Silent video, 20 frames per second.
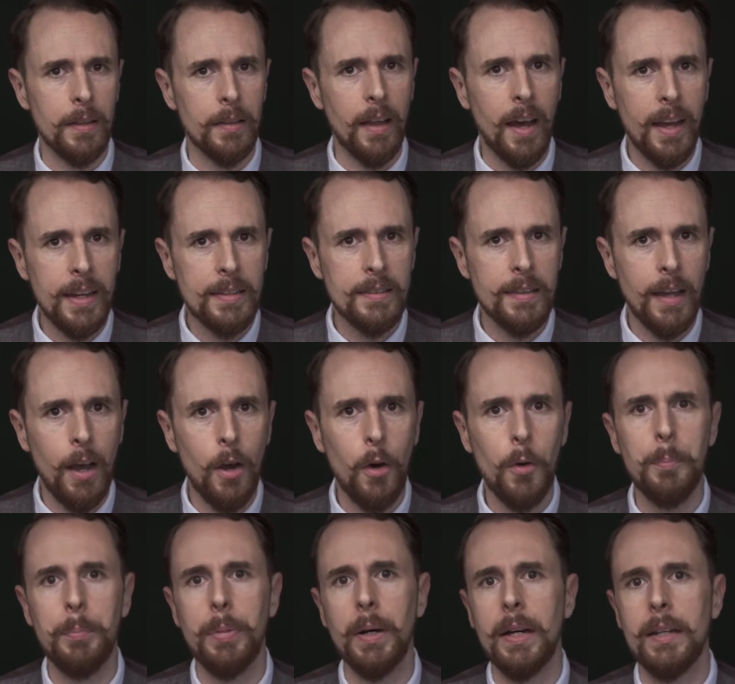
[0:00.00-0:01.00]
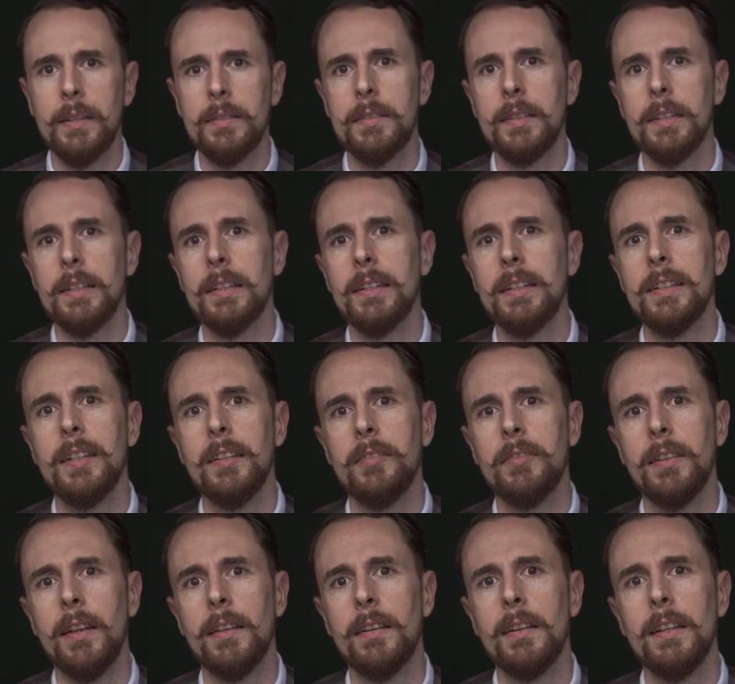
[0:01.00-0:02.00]
knight now, but he
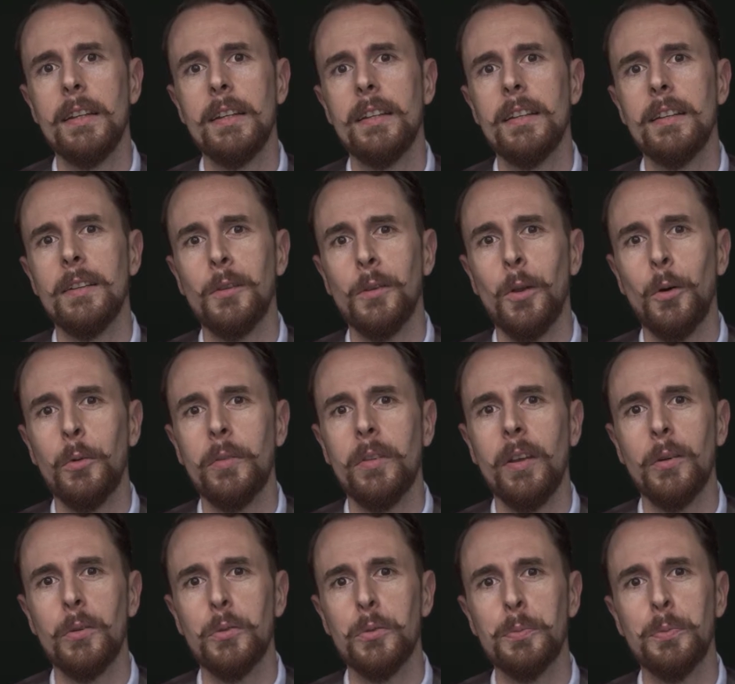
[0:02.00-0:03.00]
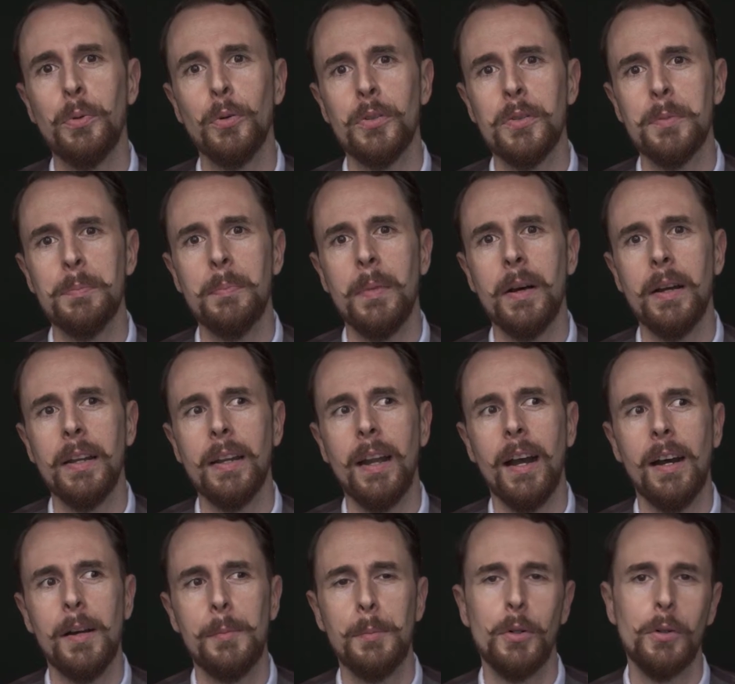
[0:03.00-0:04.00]
definitely knows how to put my
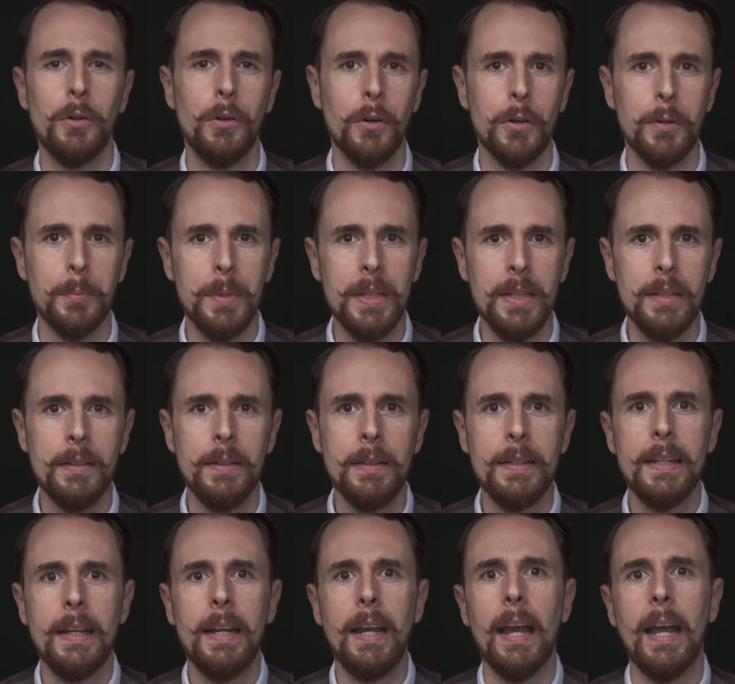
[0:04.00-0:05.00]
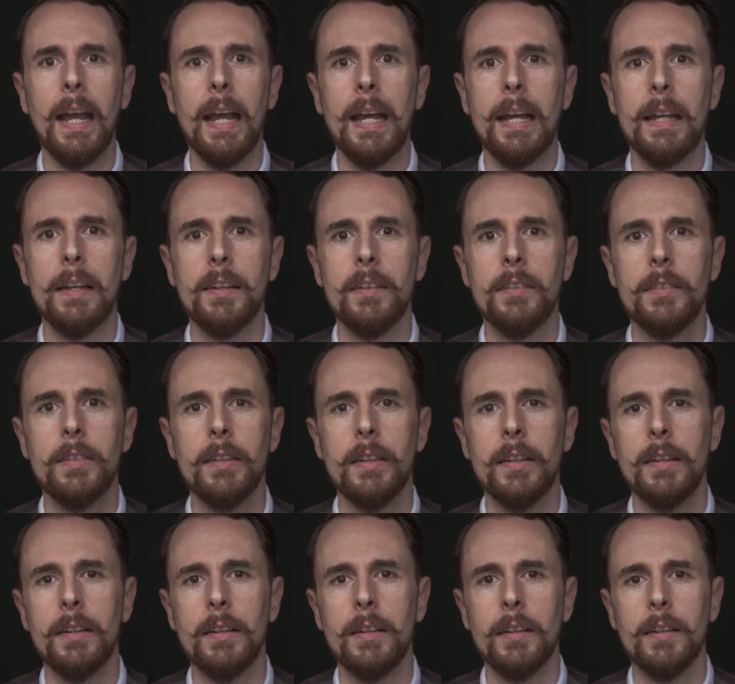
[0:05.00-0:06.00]
armor on me and
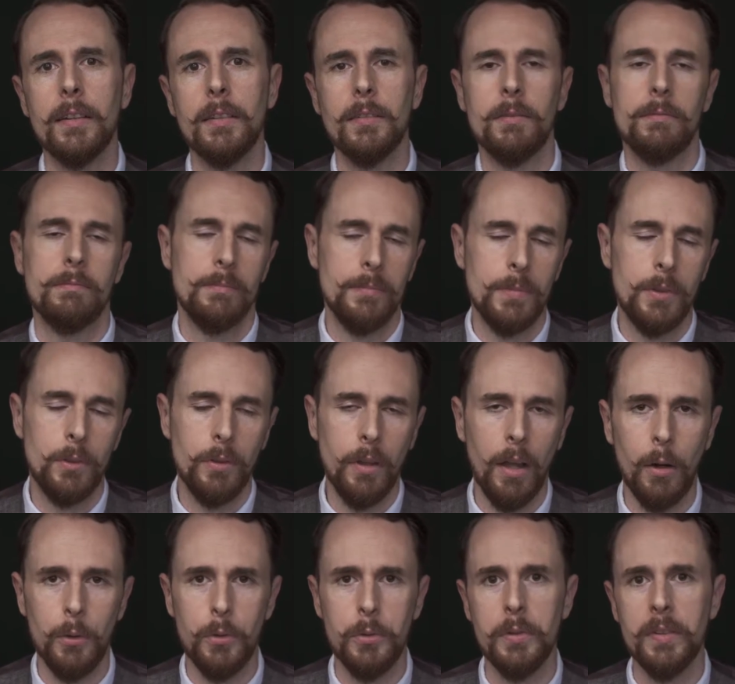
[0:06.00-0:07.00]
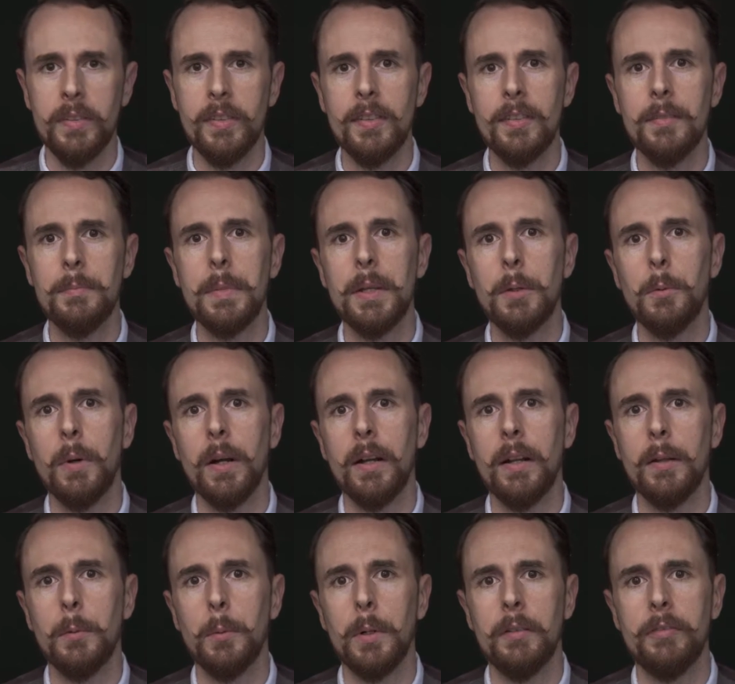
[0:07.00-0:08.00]
how to assist me
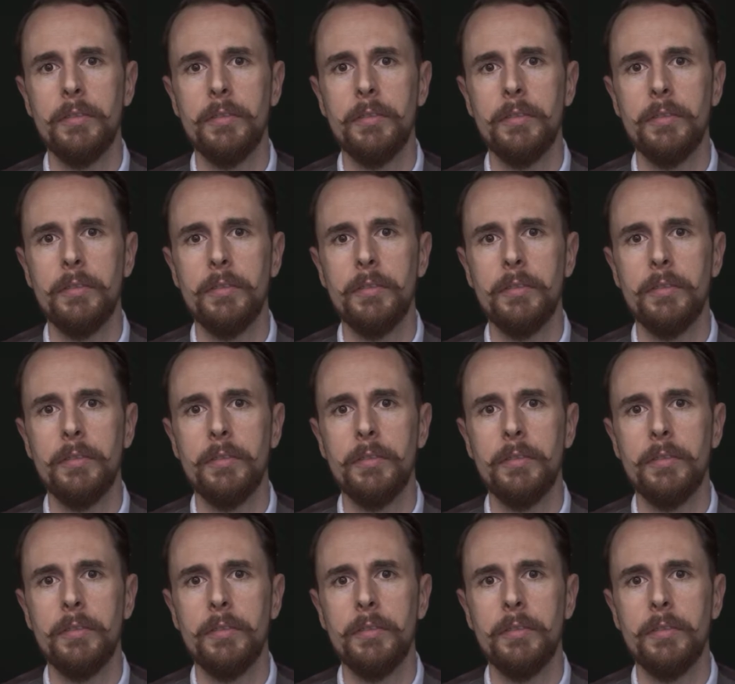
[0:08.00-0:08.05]
while